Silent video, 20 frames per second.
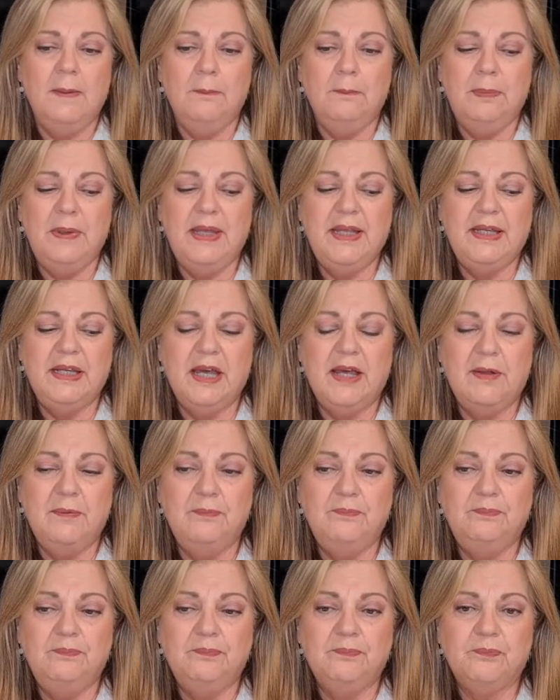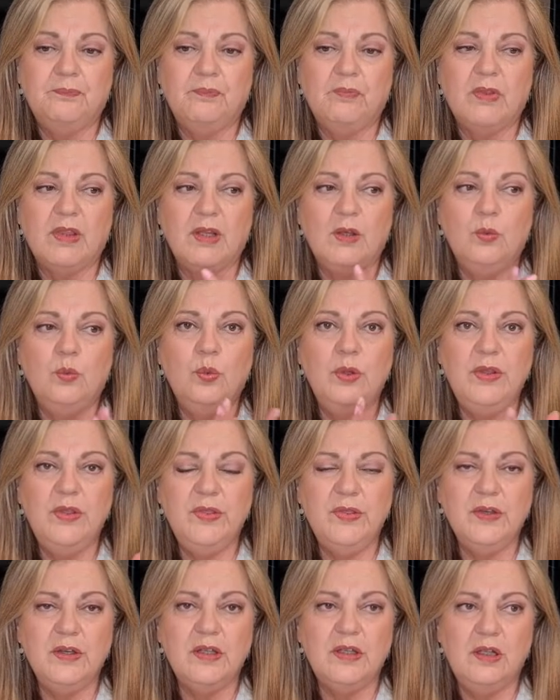But um,
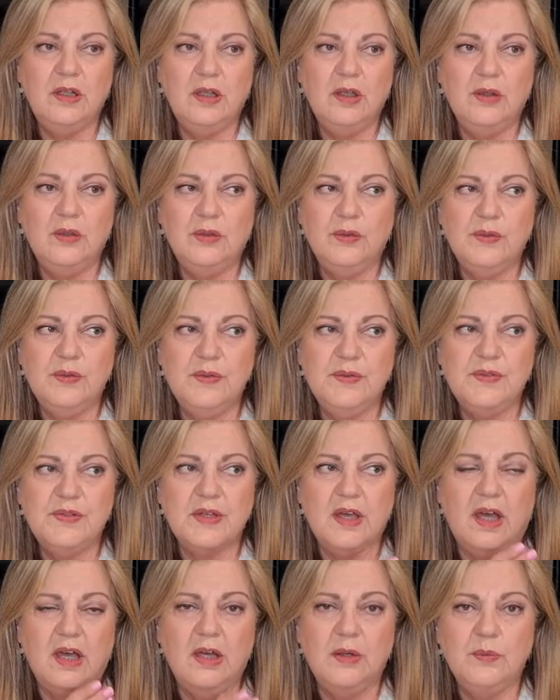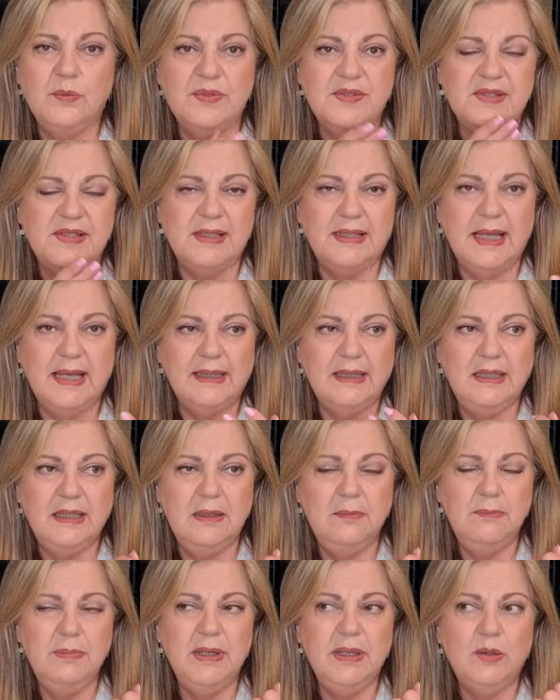with the clothes, I was
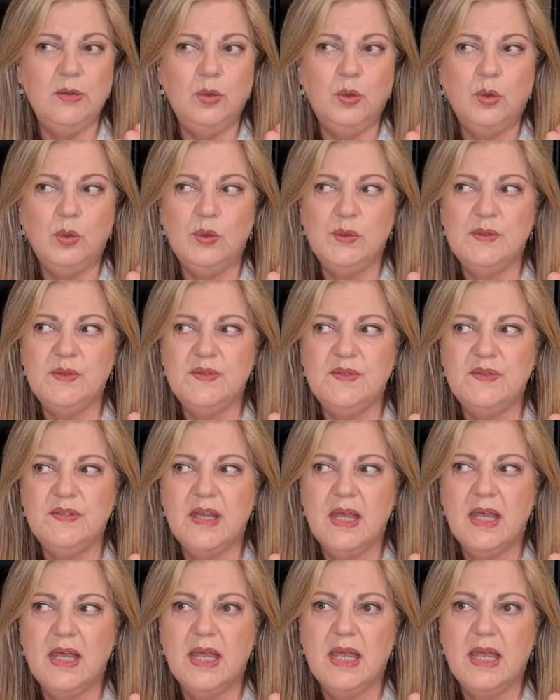lucky because